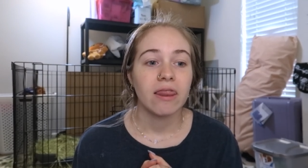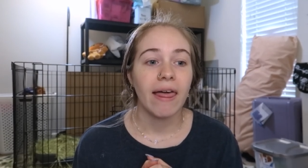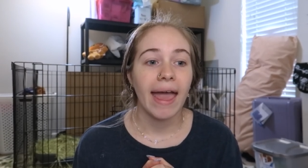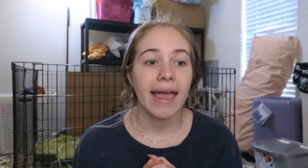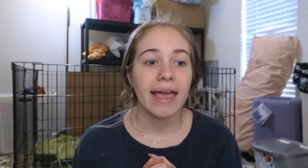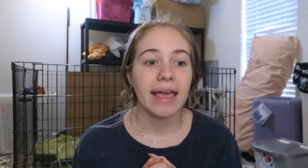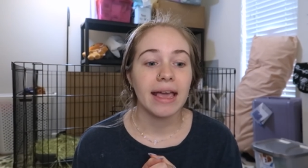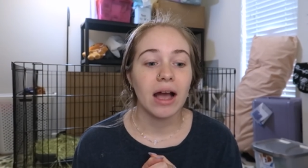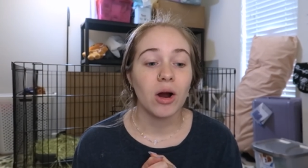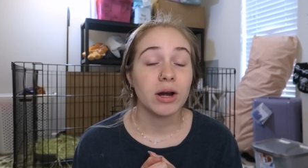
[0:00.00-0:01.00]

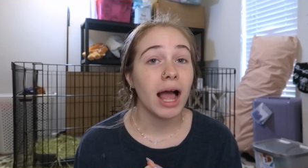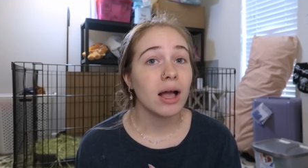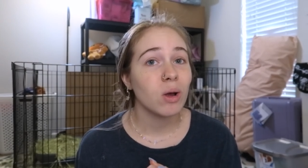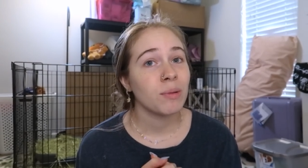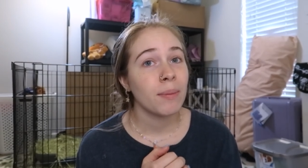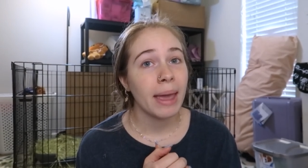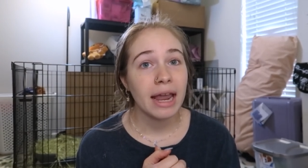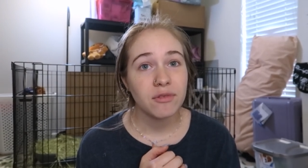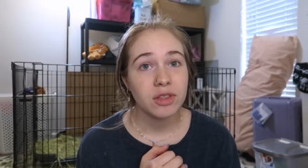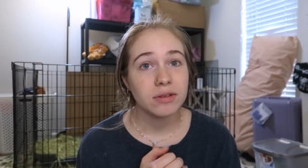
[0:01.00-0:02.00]
They are not going to be
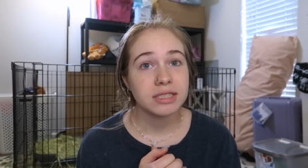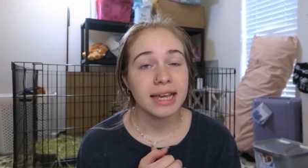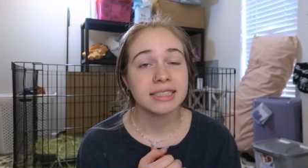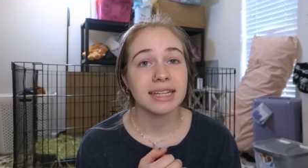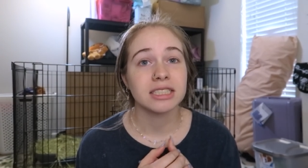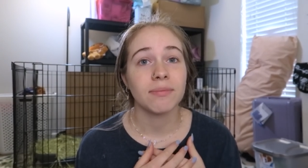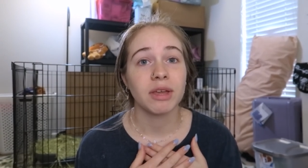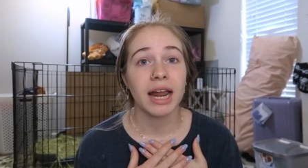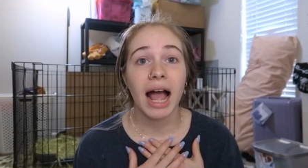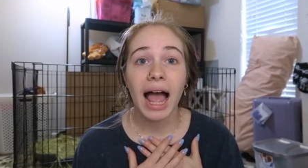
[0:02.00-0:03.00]
paying for those things. That's
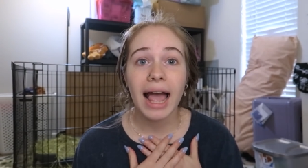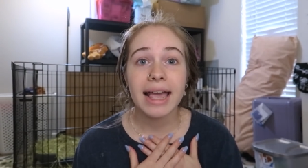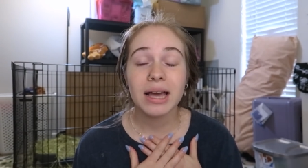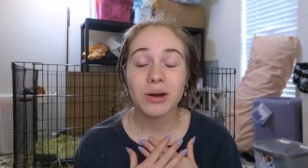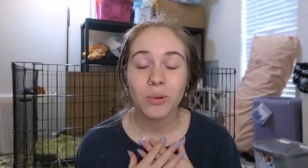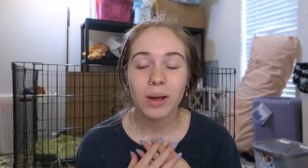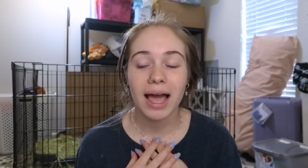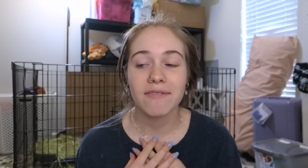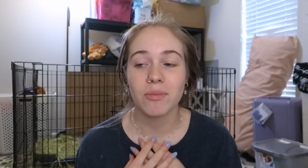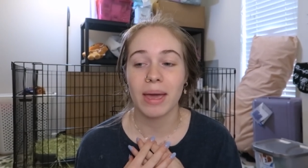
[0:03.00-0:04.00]
something I will
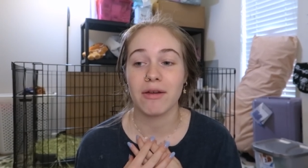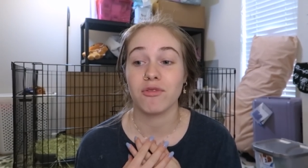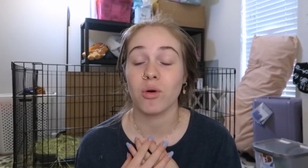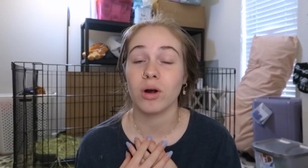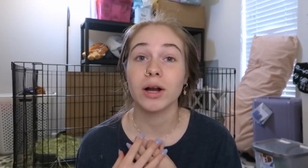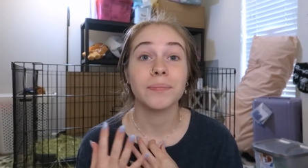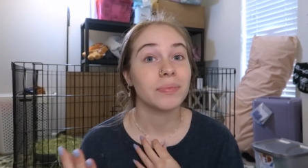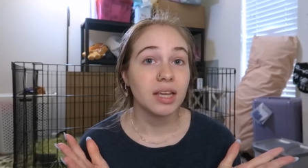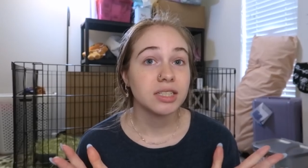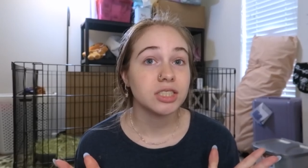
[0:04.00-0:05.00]
have to pay for.
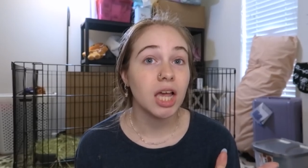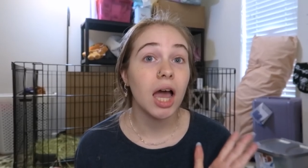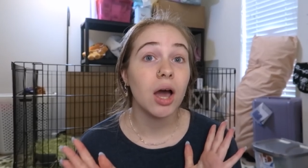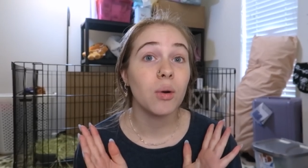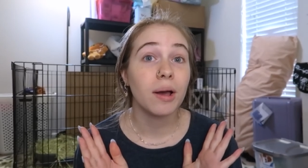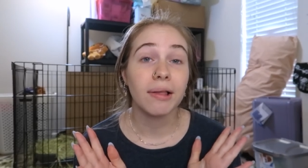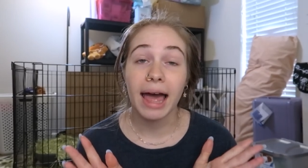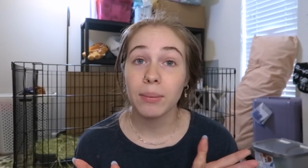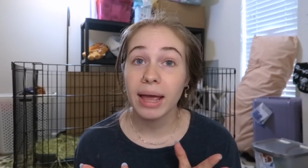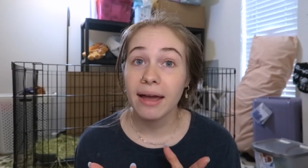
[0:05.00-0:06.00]
So
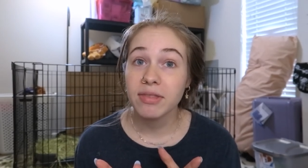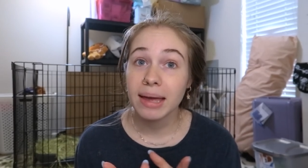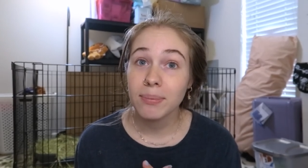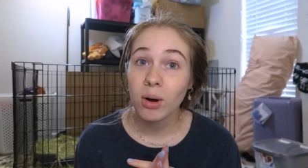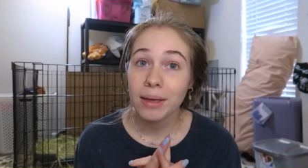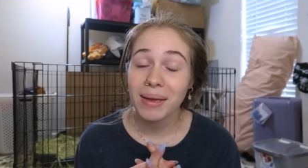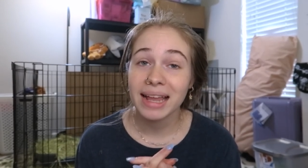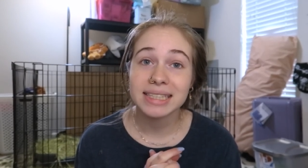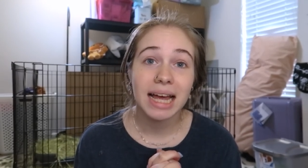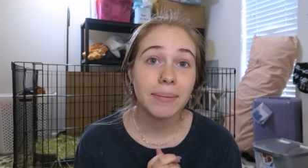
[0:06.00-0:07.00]
glad we have the
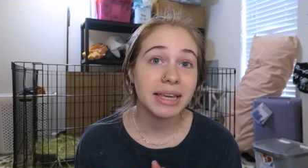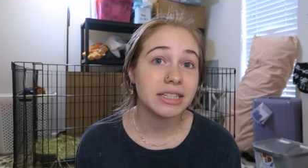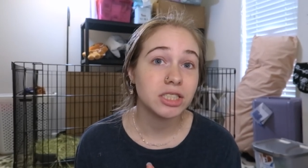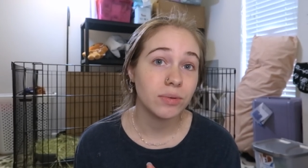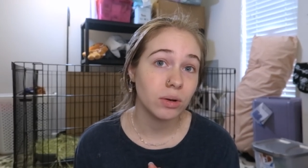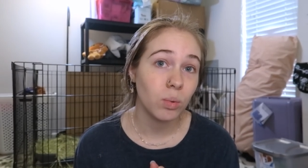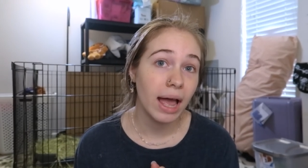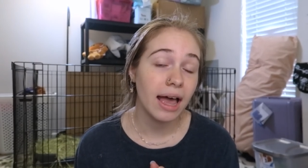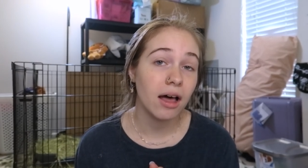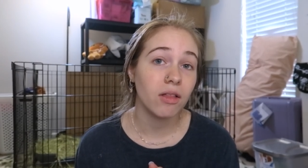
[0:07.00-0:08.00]
appointment. Um, he is doing
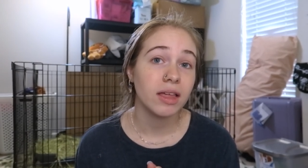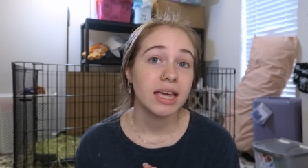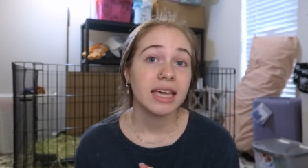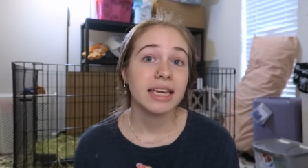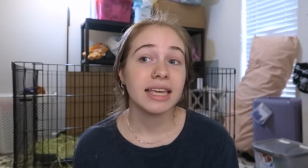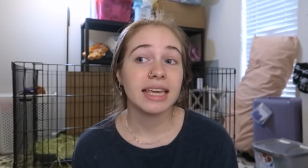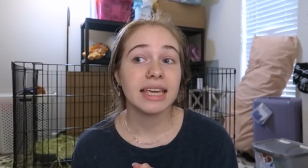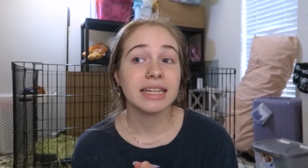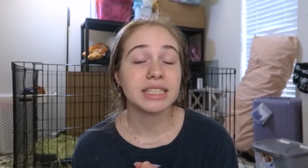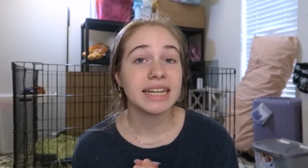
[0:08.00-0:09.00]
well.
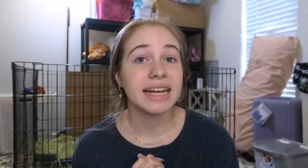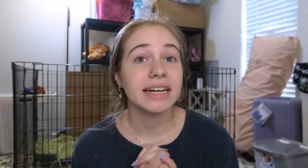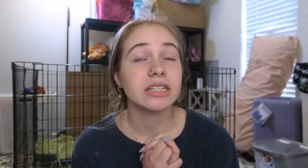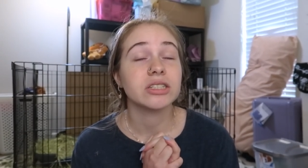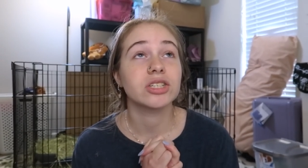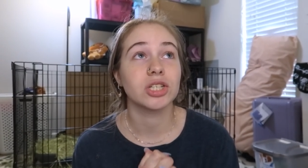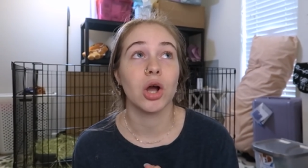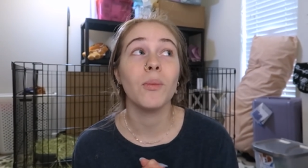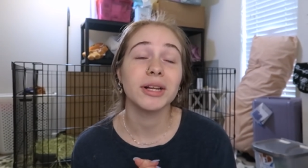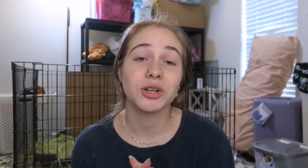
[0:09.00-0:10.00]
He is eating
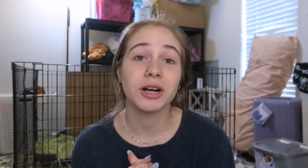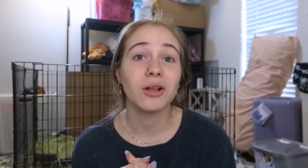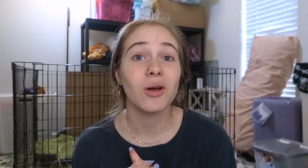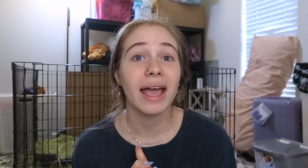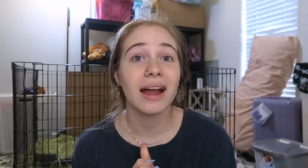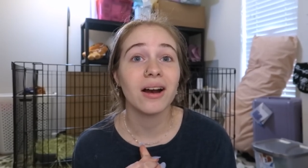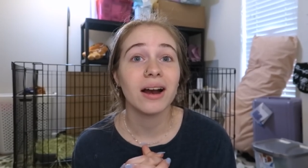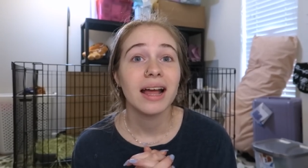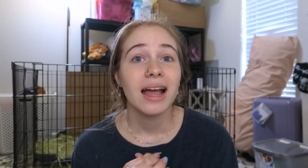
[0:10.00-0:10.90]
so much critical care.